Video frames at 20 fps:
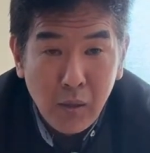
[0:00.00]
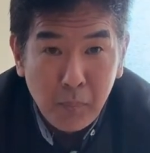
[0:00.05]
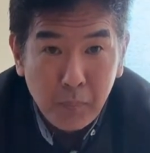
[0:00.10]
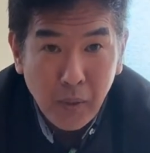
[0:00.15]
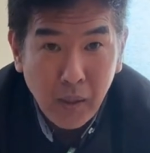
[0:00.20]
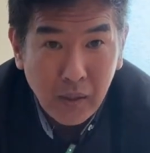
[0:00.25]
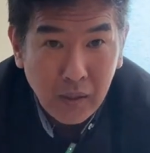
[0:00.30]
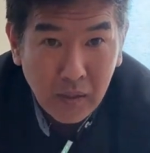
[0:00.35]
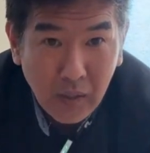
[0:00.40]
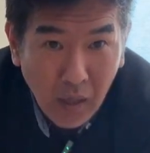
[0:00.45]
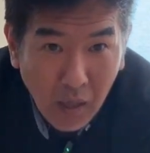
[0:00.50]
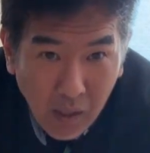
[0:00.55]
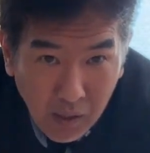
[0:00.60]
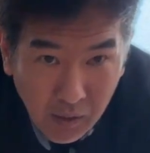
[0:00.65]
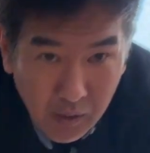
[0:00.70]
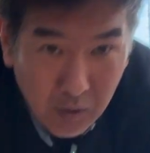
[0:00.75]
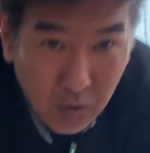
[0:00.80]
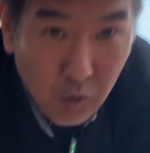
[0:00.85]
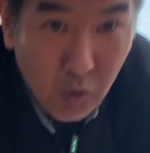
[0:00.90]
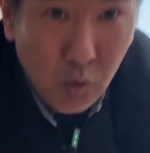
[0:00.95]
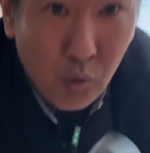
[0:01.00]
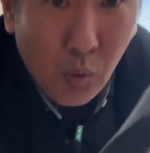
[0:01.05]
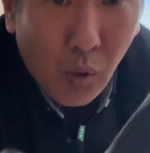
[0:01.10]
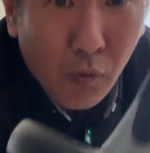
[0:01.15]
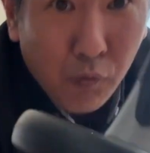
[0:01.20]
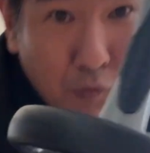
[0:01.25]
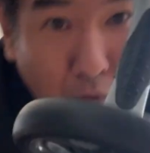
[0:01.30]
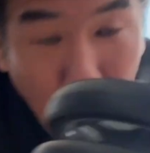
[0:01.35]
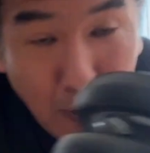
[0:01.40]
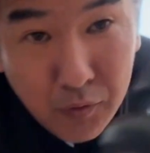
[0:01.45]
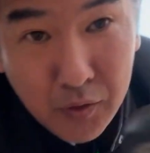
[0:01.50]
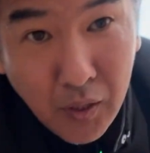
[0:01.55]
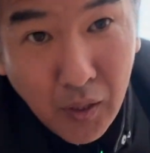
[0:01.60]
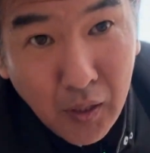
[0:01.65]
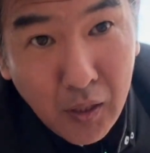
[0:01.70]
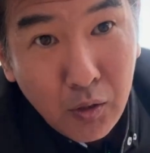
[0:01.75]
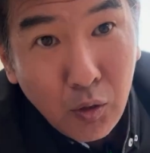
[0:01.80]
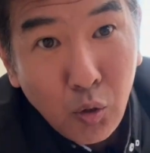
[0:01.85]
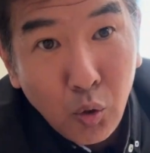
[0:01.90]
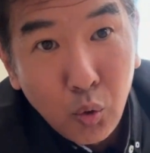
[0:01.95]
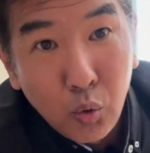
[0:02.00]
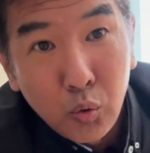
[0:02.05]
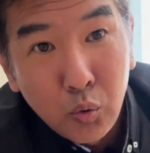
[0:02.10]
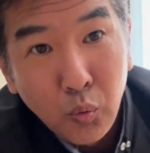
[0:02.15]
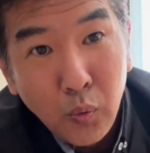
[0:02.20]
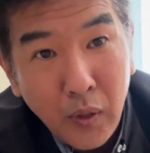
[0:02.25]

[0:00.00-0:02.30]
But I like to do a 5 second hold